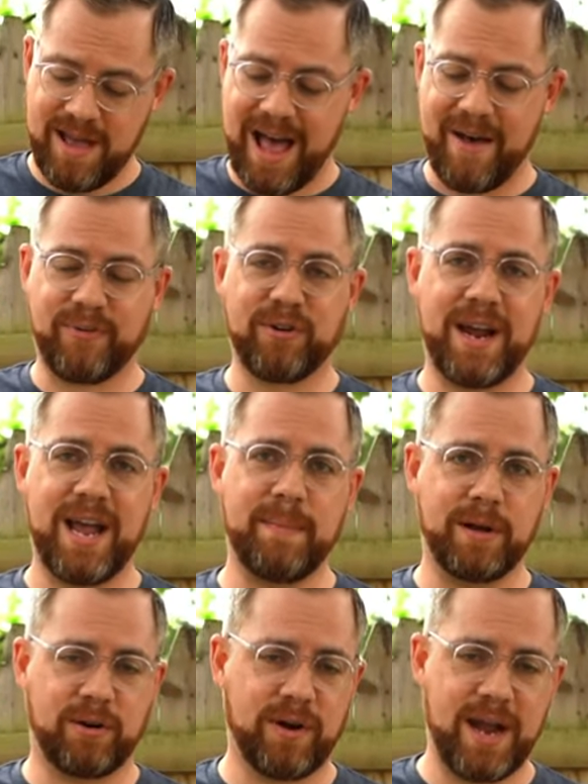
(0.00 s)
half a
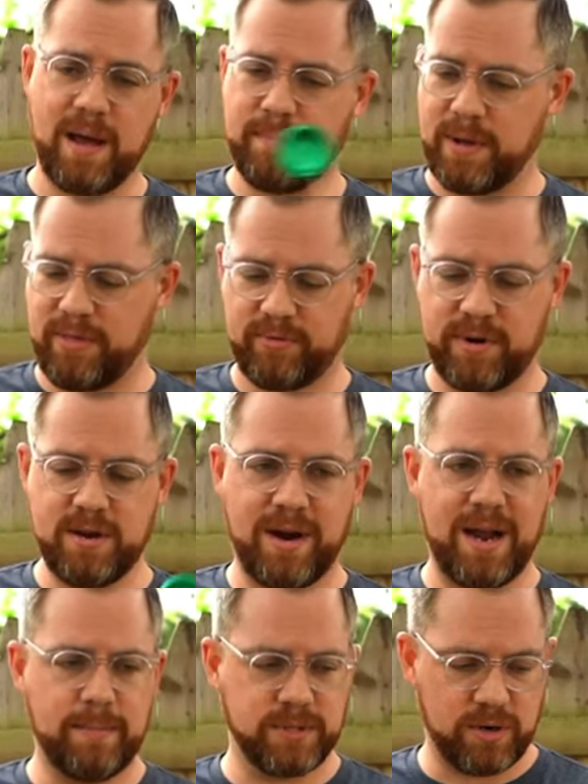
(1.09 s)
gram, a gram, but three
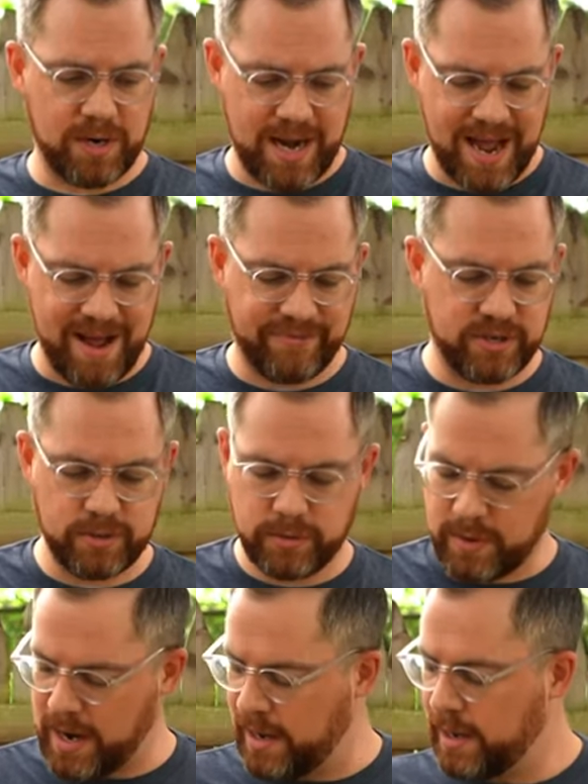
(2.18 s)
grams, you're gonna have
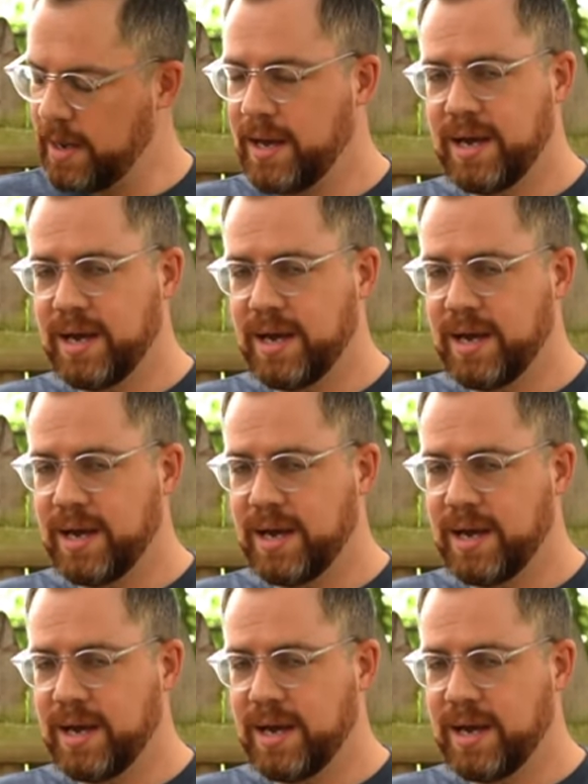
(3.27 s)
to uh,